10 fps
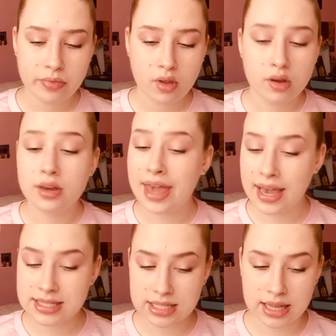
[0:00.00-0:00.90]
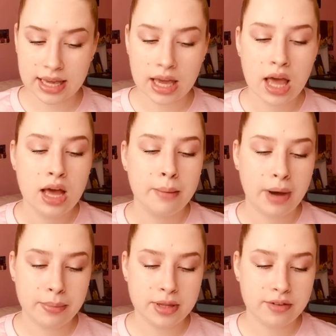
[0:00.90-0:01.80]
canceling
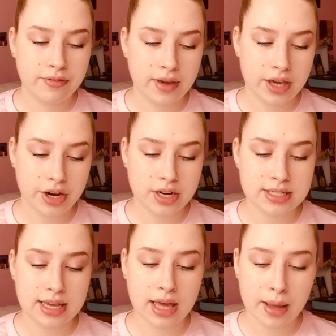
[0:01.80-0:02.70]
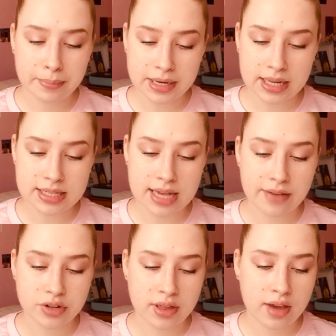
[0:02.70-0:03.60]
public figures and companies after
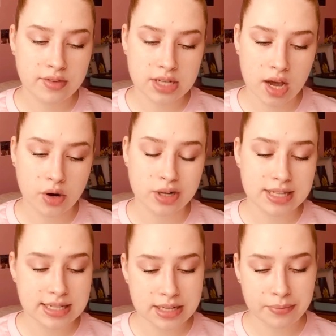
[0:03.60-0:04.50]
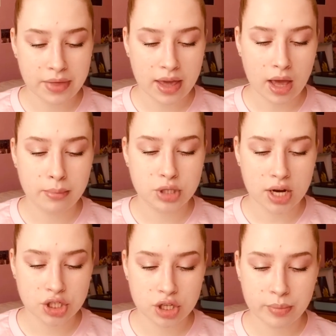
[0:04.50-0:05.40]
they have done or said something
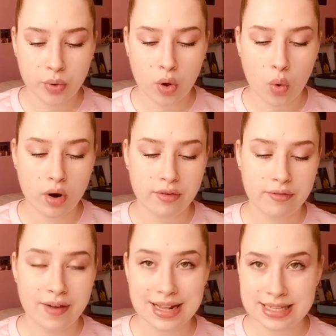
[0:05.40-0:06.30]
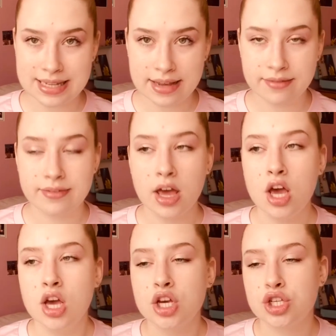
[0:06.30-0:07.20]
objectionable or offensive.
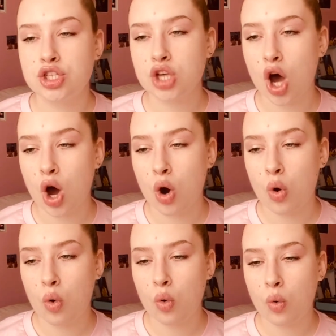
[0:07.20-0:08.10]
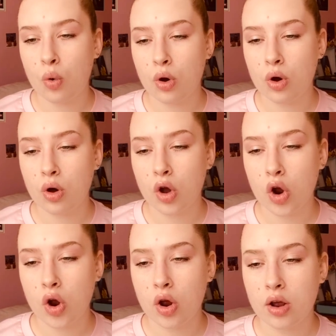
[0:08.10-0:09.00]
So
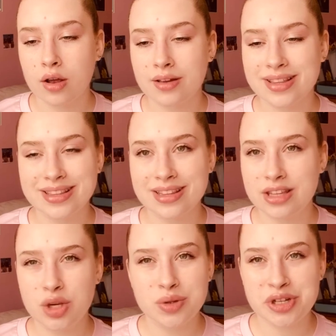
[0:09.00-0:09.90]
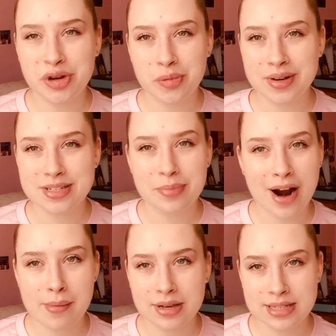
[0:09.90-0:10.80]
YouTube is a prime
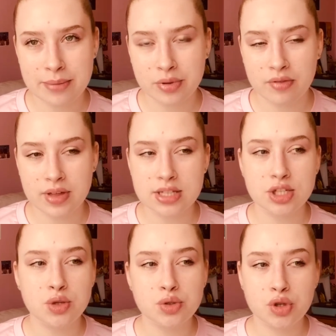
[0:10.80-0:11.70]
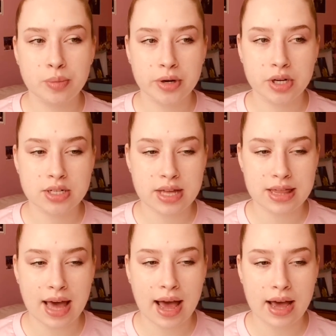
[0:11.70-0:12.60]
example of this. YouTubers that